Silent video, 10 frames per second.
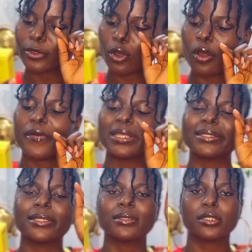
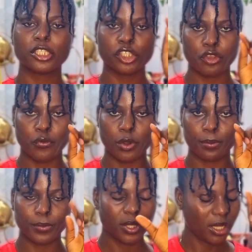correcting
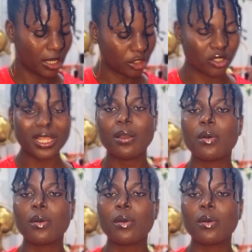serum. The other